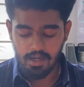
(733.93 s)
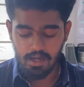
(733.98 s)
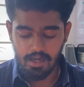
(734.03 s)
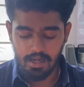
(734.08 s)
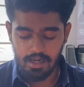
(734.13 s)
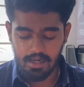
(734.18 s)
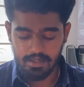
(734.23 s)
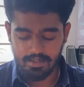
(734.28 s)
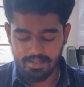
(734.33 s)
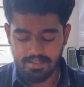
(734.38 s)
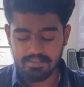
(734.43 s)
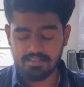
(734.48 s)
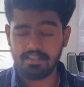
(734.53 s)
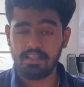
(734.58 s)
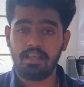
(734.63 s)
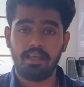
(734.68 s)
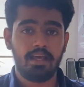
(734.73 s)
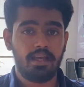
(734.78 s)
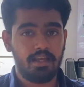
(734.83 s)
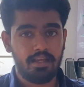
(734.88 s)

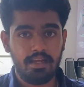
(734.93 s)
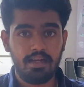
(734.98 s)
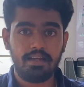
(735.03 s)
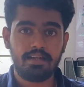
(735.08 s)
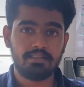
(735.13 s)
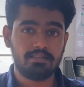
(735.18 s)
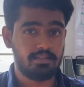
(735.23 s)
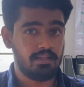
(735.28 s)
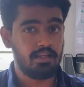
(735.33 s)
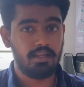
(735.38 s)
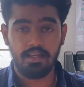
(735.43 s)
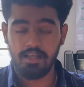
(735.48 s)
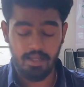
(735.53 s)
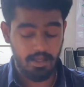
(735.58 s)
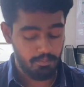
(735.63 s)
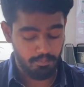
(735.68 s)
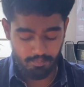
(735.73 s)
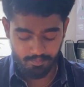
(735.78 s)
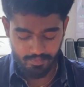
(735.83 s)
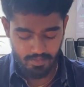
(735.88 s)
TCA, ETC,
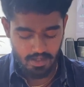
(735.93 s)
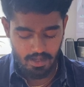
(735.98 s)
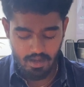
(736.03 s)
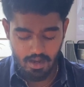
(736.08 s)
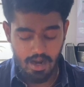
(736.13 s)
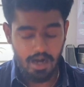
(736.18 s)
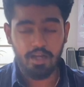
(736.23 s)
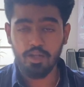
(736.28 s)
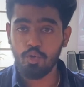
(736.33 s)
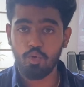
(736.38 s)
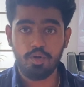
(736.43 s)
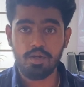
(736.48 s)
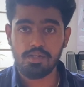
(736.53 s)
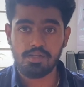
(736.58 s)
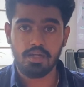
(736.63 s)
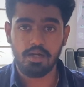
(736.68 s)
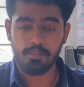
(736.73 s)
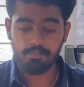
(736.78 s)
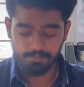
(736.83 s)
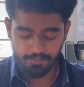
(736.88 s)
heme, and
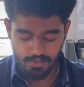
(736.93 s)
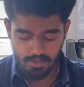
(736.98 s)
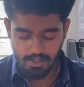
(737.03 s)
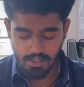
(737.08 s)
nutrition.